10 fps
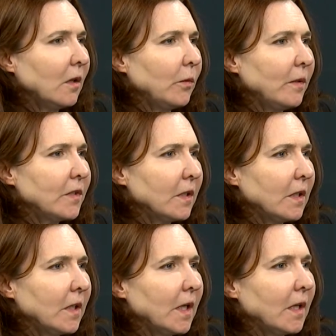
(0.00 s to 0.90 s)
We've
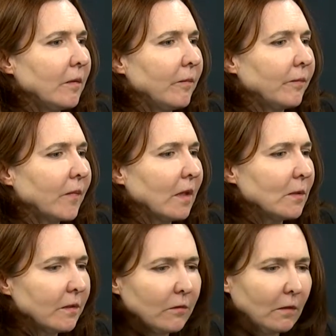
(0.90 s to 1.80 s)
done, I
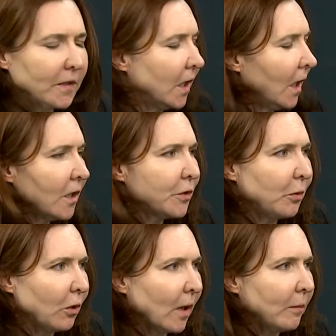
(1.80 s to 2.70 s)
was involved in a large
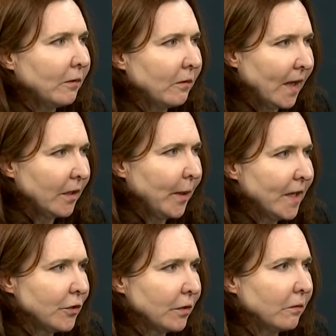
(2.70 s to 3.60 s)
program of
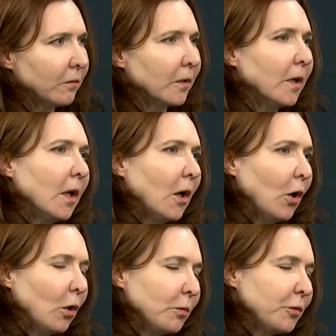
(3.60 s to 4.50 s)
evaluation for home